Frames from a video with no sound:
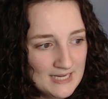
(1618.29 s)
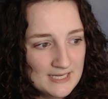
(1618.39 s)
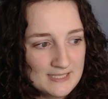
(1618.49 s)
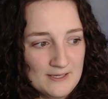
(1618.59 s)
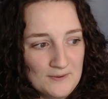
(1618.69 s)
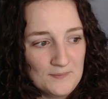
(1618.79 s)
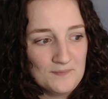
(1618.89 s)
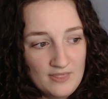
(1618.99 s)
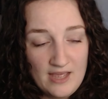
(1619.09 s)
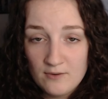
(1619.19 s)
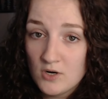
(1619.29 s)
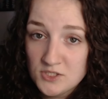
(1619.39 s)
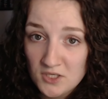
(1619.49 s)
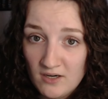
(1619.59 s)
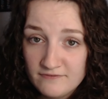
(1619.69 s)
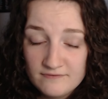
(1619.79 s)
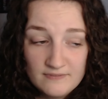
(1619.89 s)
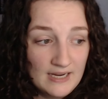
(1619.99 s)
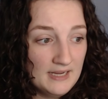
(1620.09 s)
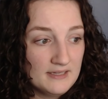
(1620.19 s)
So Thad runs off
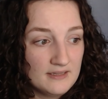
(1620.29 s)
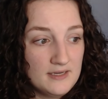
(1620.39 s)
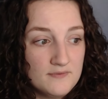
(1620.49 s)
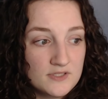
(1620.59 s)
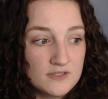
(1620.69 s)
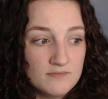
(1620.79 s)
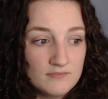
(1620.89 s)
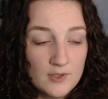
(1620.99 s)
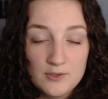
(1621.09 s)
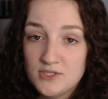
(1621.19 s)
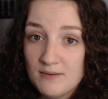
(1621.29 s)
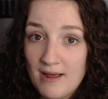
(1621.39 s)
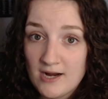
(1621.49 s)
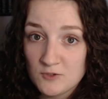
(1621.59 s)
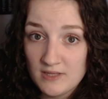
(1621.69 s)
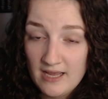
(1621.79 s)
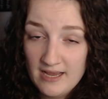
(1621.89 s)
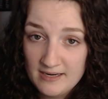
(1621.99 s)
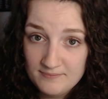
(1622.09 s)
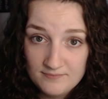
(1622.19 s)
and leaves Lucy and Max with the head.